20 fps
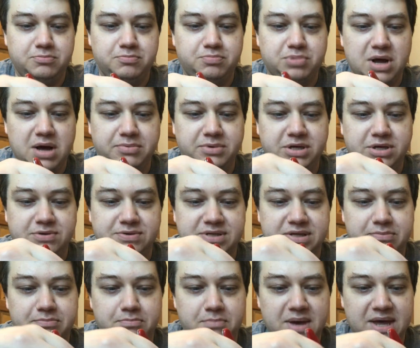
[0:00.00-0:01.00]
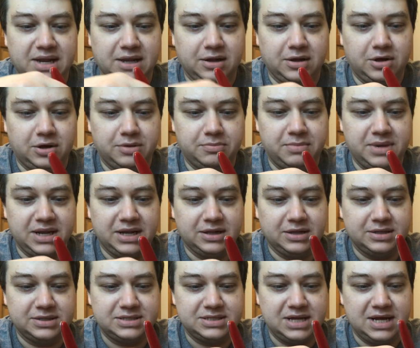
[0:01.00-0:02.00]
Probably using metal on
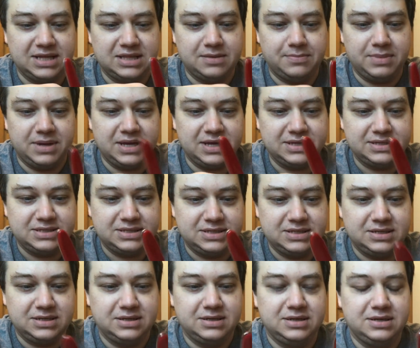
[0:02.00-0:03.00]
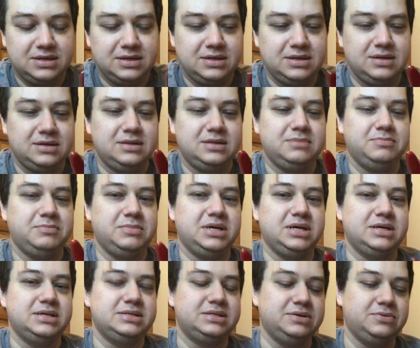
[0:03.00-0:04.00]
metal is not the best
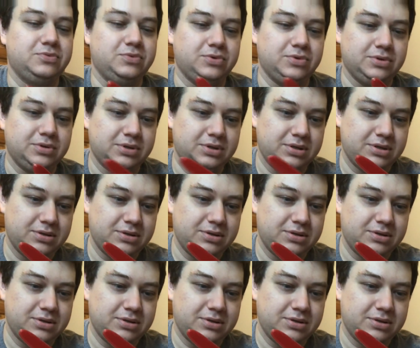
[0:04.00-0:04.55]
because it will